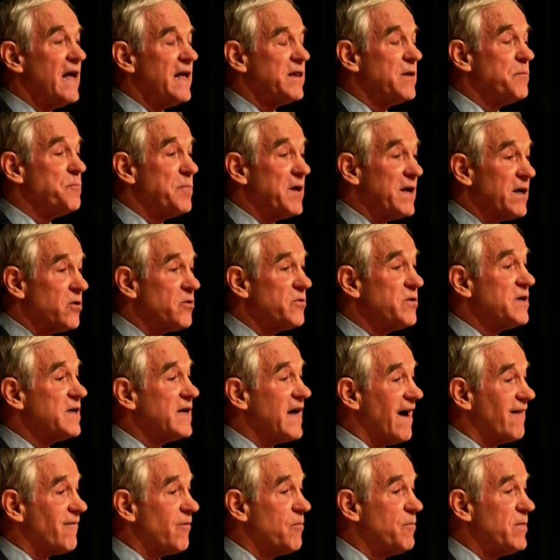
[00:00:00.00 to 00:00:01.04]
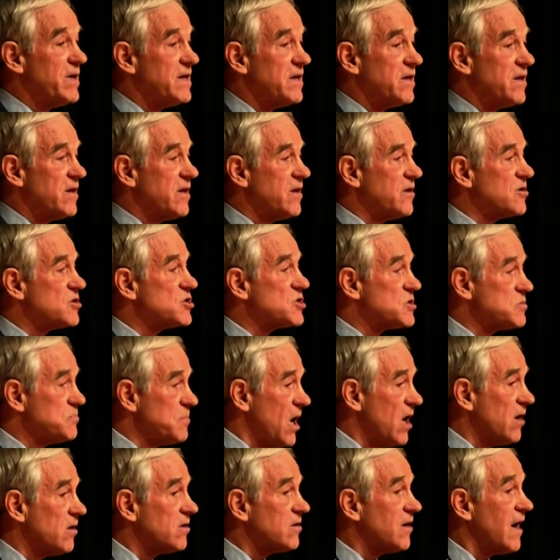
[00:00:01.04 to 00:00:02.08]
The bigger the government, the
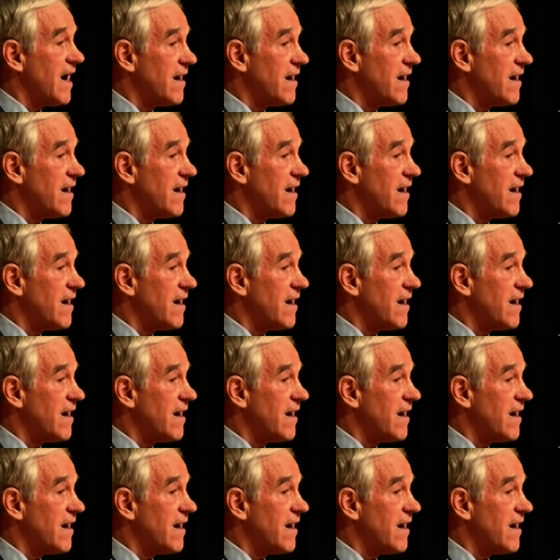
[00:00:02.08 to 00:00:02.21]
smaller